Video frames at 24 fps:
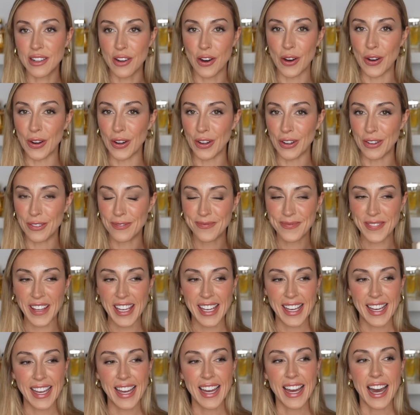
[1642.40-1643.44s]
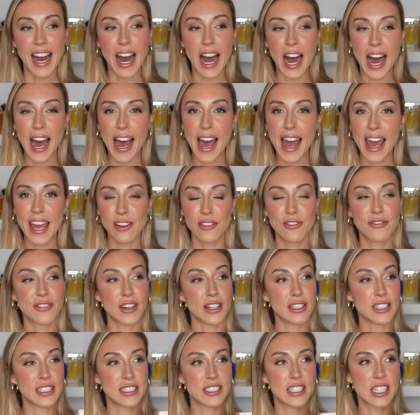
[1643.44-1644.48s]
know. I
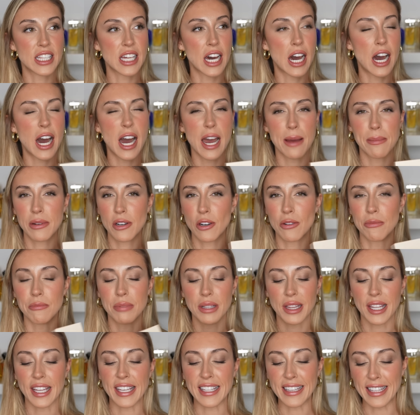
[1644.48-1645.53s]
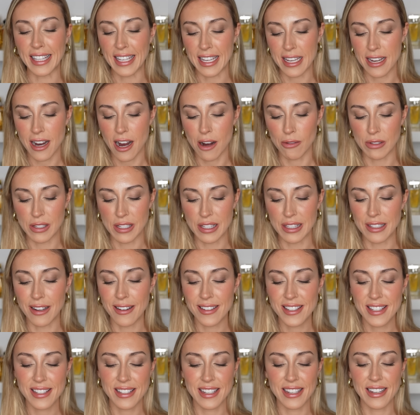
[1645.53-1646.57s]
fell into the hype completely. I was
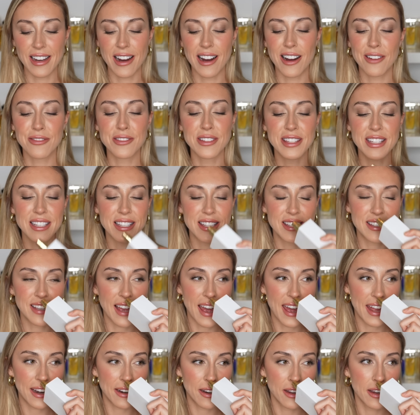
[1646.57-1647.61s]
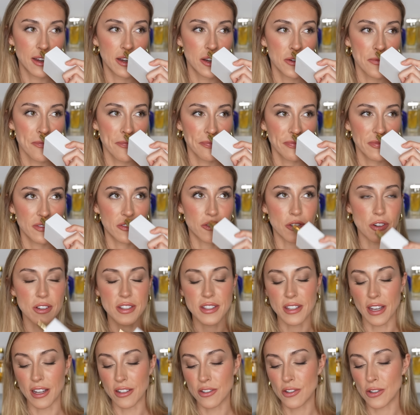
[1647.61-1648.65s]
lusting after this scent for
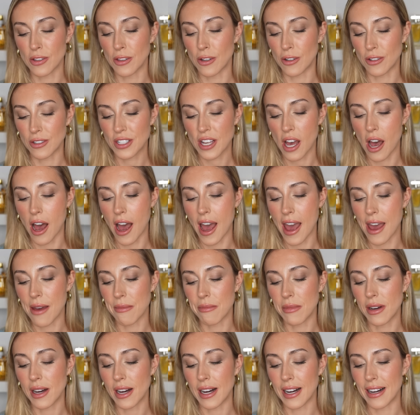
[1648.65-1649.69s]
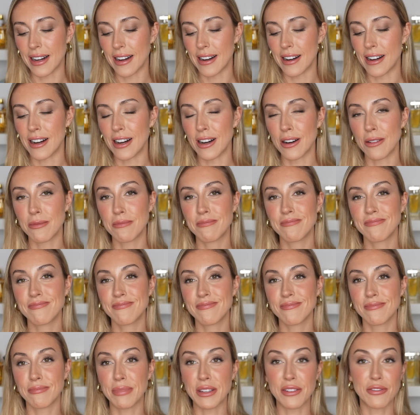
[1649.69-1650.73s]
such a long time uh,
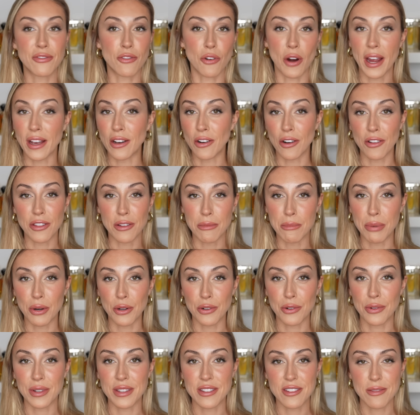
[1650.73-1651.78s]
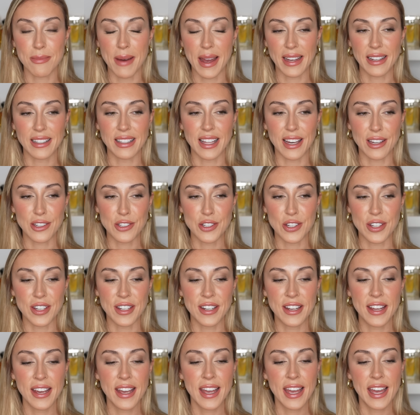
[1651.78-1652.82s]
before I got the bottle into my
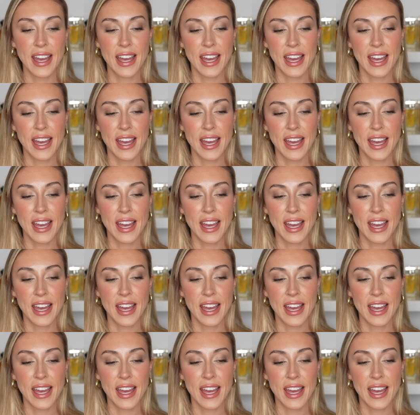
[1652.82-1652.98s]
collection